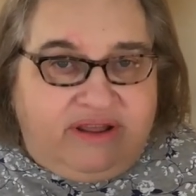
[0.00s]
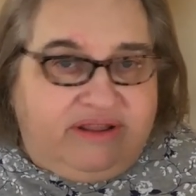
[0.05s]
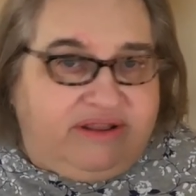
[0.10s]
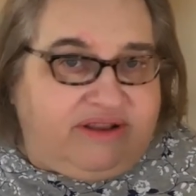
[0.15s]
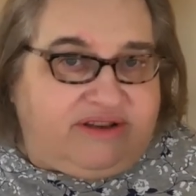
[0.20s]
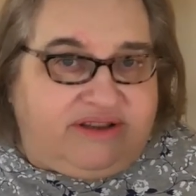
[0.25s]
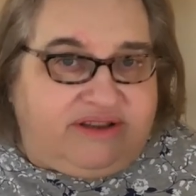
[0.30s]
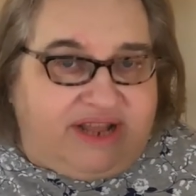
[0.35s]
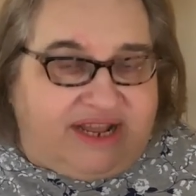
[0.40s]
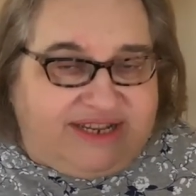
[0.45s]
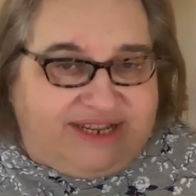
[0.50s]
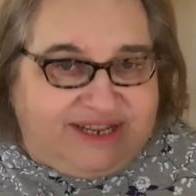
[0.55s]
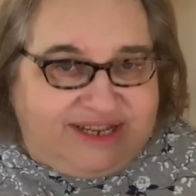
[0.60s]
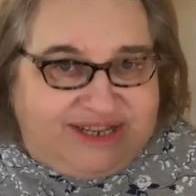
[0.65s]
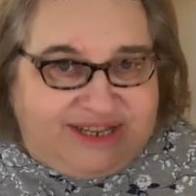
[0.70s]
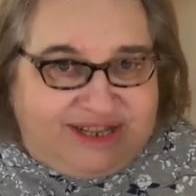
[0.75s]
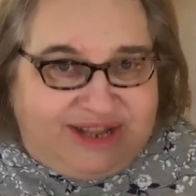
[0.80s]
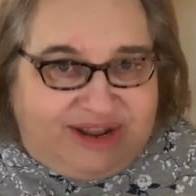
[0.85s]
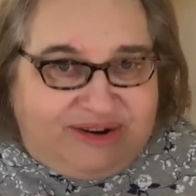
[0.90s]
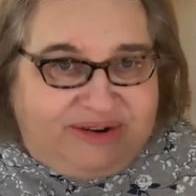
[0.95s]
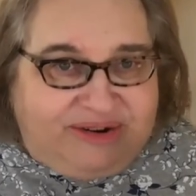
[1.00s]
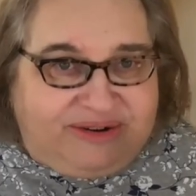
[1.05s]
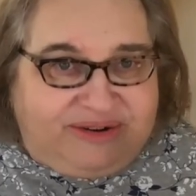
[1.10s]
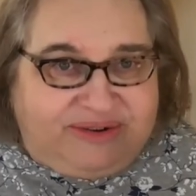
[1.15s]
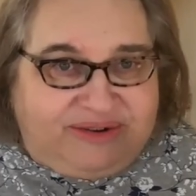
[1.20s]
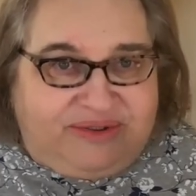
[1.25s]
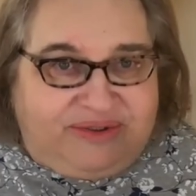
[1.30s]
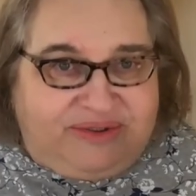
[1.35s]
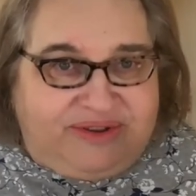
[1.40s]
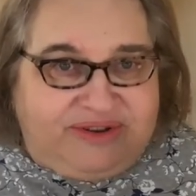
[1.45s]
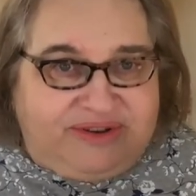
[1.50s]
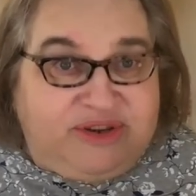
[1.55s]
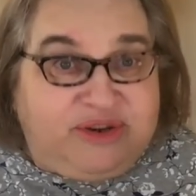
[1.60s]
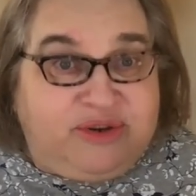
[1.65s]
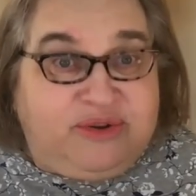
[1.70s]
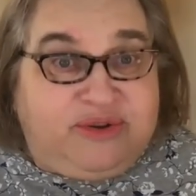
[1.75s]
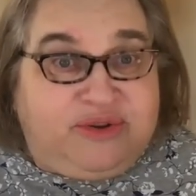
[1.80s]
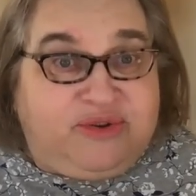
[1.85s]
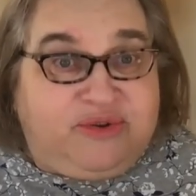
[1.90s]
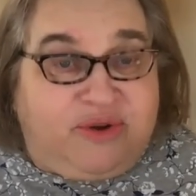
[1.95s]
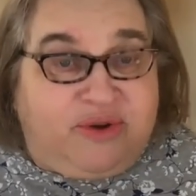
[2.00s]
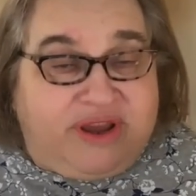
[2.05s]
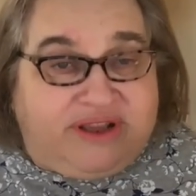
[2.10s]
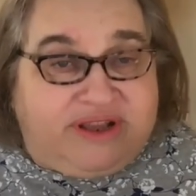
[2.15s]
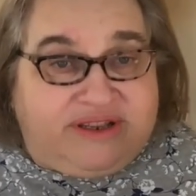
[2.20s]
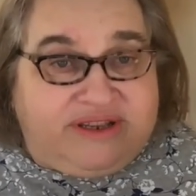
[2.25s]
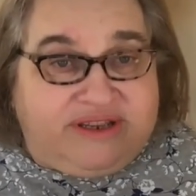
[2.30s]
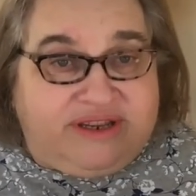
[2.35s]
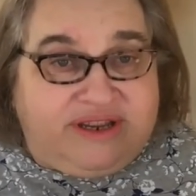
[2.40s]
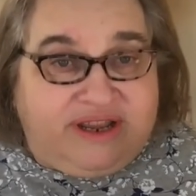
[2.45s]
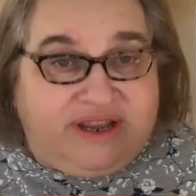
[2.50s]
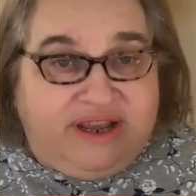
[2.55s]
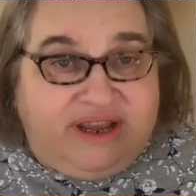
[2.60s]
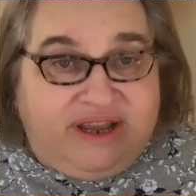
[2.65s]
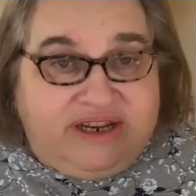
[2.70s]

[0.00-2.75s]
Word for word: there's lessons learned, or there's new strengths